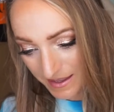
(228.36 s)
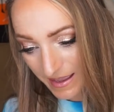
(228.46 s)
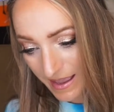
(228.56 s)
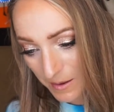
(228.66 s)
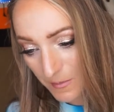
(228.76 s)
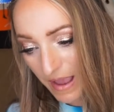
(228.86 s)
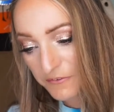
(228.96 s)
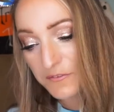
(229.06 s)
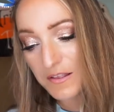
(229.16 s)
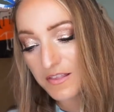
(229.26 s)
I
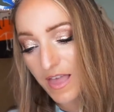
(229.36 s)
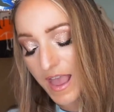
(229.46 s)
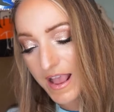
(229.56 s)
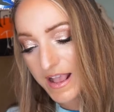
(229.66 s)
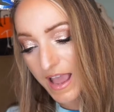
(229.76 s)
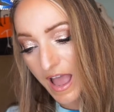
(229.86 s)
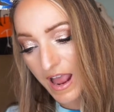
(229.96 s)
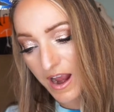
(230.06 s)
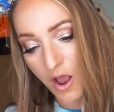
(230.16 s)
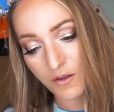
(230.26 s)
feel like
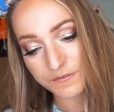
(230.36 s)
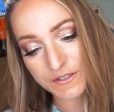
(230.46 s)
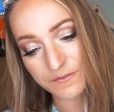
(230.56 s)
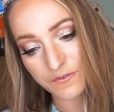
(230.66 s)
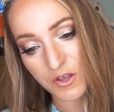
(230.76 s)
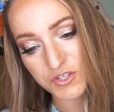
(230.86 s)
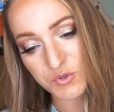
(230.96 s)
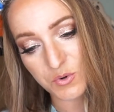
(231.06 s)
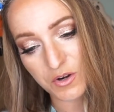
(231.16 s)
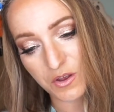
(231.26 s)
I often fall
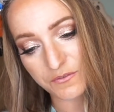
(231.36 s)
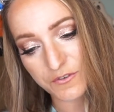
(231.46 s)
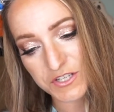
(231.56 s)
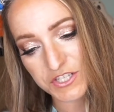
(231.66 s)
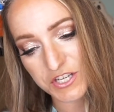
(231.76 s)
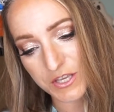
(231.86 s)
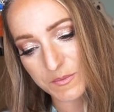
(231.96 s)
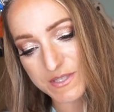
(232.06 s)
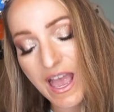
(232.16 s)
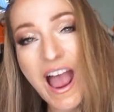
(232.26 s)
short on
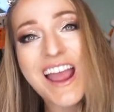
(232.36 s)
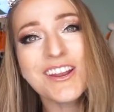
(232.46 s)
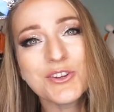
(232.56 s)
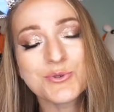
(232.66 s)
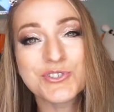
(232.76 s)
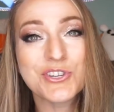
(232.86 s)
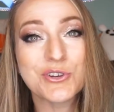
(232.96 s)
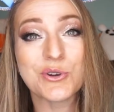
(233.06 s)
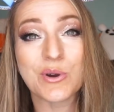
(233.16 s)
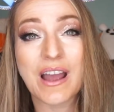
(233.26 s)
friendships. I do
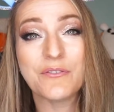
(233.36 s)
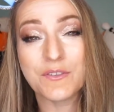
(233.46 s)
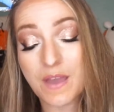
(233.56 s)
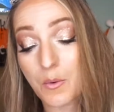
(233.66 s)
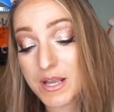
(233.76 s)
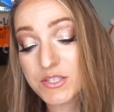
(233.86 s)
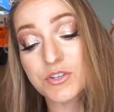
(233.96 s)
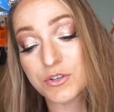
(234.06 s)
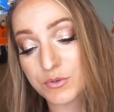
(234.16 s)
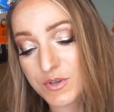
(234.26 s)
too. I feel that way
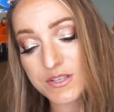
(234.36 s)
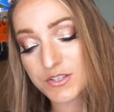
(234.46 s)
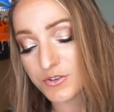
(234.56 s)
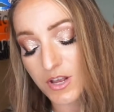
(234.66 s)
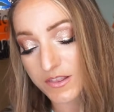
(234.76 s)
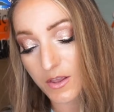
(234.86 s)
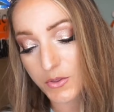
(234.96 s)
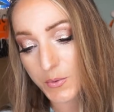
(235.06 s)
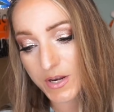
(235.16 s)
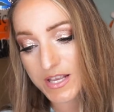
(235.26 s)
too. You're not the
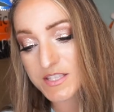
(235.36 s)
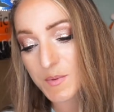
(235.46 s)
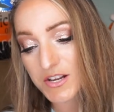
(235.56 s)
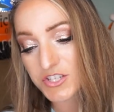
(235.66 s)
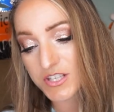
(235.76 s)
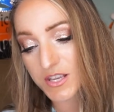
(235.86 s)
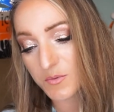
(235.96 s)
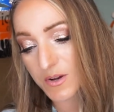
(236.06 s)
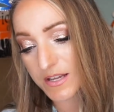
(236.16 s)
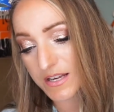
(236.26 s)
only one, especially
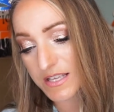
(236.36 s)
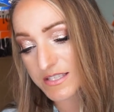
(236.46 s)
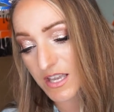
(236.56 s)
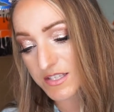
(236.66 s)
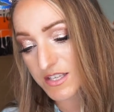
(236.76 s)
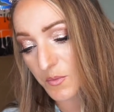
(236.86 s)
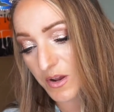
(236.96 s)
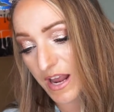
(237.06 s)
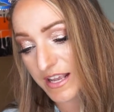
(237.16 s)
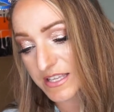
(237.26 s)
when it's not
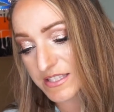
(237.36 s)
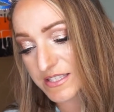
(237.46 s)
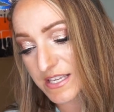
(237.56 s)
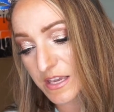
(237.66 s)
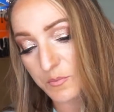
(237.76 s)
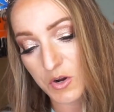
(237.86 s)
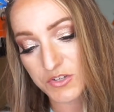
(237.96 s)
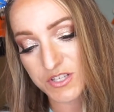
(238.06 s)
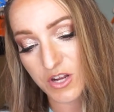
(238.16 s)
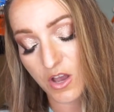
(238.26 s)
someone I get to see in
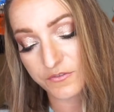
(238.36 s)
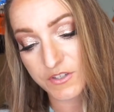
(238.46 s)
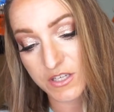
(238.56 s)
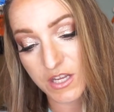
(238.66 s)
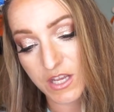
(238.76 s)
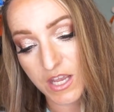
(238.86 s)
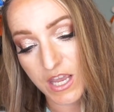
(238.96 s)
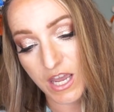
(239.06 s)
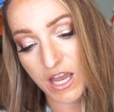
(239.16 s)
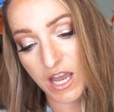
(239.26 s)
person often.
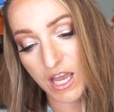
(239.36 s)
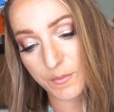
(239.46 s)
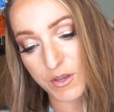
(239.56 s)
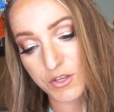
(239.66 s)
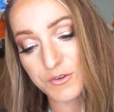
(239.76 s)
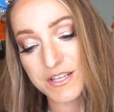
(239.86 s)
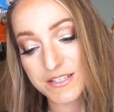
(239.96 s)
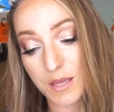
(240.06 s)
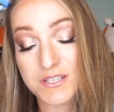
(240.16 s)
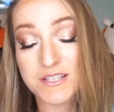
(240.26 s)
You need
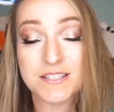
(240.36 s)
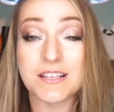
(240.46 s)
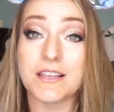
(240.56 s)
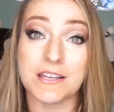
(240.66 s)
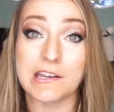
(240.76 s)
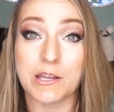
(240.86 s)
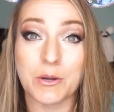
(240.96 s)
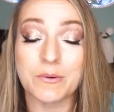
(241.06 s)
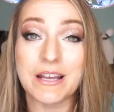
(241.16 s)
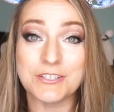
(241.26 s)
to Disneyland. I
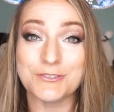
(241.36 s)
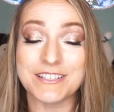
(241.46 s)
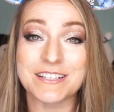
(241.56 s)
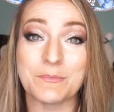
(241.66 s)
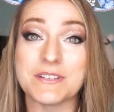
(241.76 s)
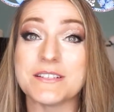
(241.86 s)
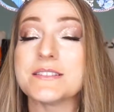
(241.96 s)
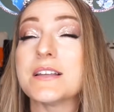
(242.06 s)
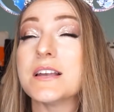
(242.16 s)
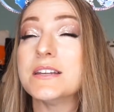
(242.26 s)
know, I do need to come to
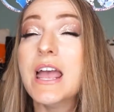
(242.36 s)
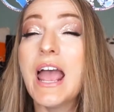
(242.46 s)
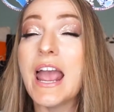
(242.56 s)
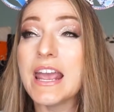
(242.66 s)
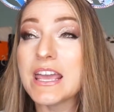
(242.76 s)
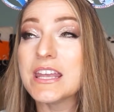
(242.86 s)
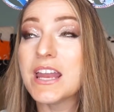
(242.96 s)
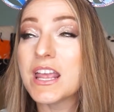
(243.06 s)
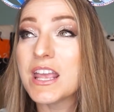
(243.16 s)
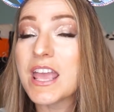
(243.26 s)
Disneyland.
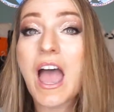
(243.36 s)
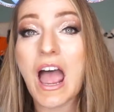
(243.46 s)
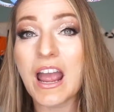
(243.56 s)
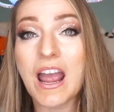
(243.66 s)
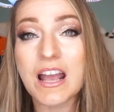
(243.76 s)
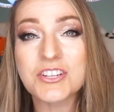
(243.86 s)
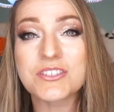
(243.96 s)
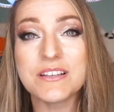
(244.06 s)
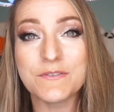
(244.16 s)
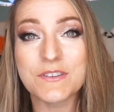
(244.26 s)
And yeah, I
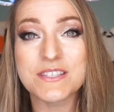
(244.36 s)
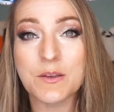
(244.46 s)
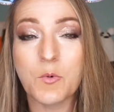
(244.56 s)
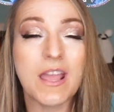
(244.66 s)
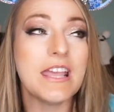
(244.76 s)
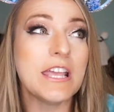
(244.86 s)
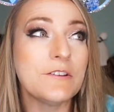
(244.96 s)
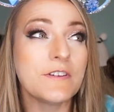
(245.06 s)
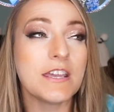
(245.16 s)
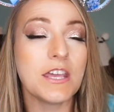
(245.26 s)
actually feel the same way.
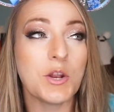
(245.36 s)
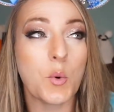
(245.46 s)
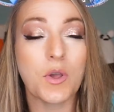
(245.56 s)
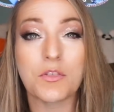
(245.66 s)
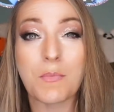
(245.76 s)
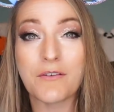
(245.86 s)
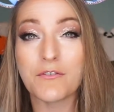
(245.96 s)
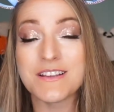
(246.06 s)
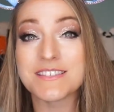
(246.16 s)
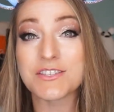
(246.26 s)
Even with my
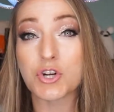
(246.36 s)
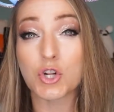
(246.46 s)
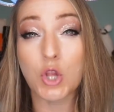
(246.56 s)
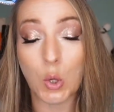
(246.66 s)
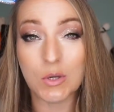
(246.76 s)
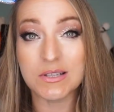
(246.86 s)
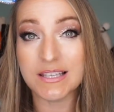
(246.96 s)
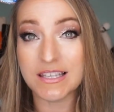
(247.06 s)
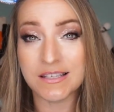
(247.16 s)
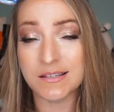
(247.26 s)
friends that are
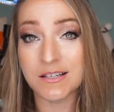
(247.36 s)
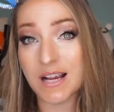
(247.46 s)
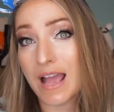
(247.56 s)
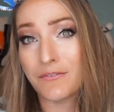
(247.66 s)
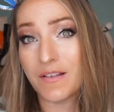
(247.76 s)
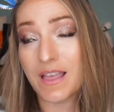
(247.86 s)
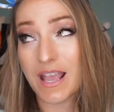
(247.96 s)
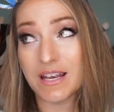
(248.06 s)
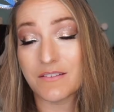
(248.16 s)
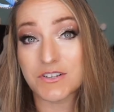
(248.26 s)
locally here, I feel like
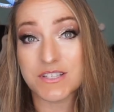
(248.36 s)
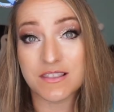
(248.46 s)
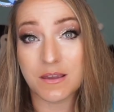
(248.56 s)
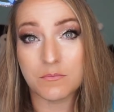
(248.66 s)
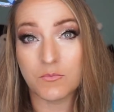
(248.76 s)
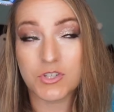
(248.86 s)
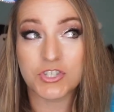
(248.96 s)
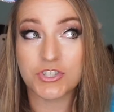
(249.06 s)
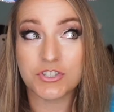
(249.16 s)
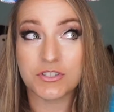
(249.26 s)
I never see them,
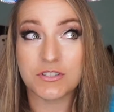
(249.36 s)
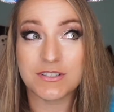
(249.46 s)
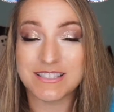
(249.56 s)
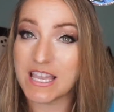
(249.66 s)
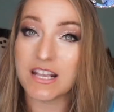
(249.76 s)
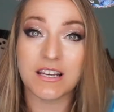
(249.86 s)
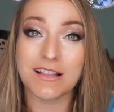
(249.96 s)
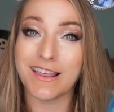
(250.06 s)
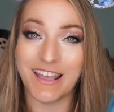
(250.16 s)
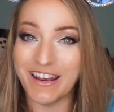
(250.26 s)
which
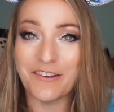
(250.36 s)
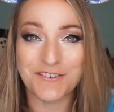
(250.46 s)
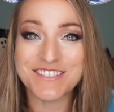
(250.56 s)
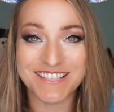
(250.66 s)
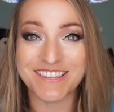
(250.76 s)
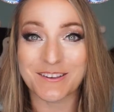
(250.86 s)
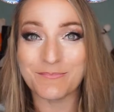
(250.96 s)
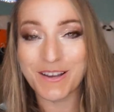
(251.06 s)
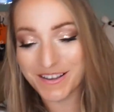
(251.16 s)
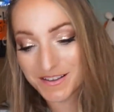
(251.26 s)
technically I never see
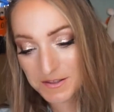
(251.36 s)
them.